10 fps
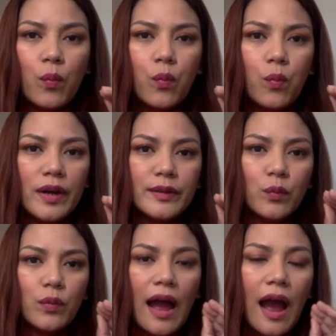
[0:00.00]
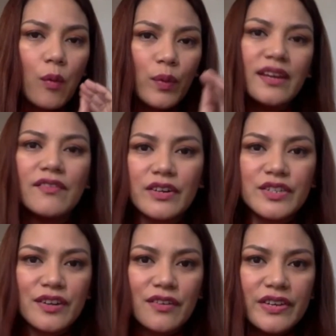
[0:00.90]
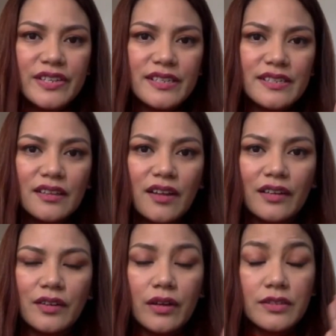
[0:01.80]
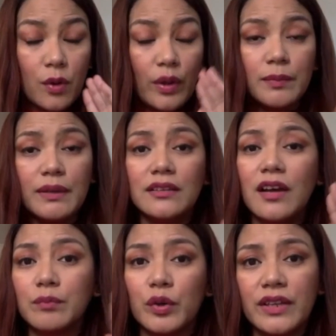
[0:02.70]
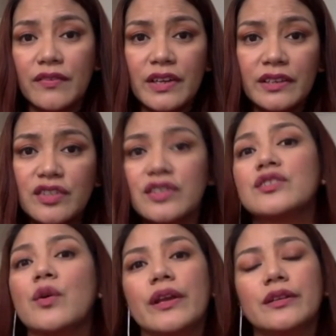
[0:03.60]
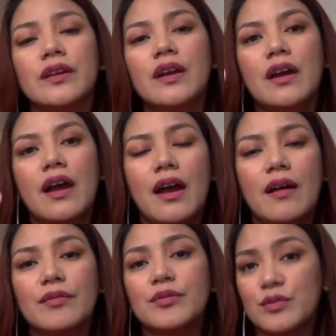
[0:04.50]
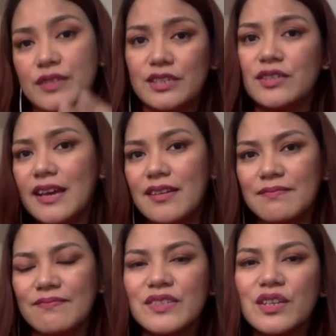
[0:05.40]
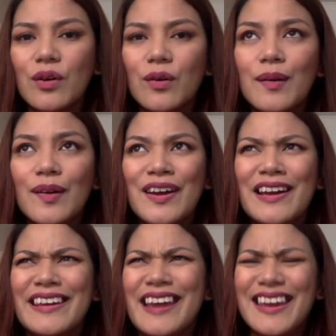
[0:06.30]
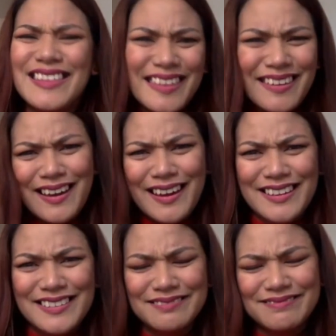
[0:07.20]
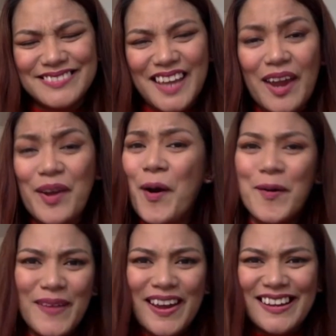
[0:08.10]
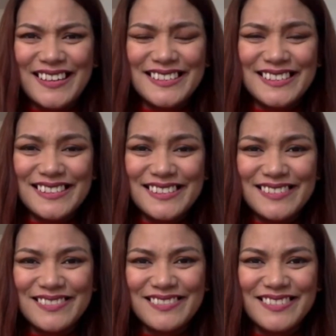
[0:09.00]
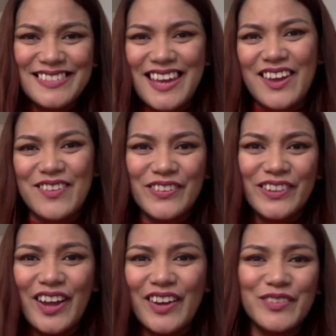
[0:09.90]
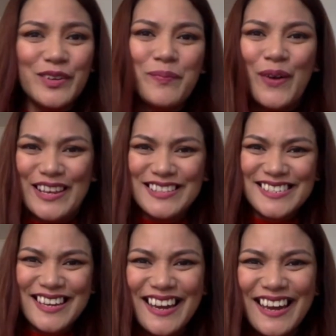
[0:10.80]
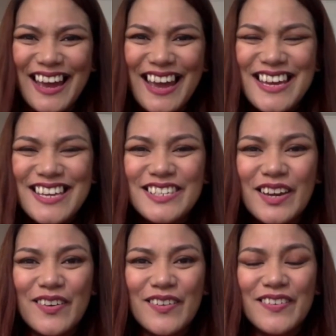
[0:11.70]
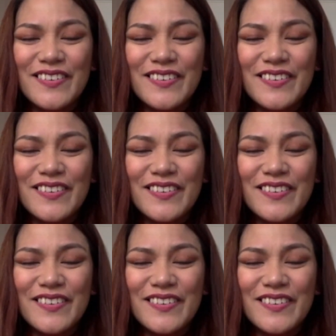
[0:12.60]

what how we give our service is going to be a lot more different than just going through day to day. So yeah, I think I hope I gave a lot of good points. So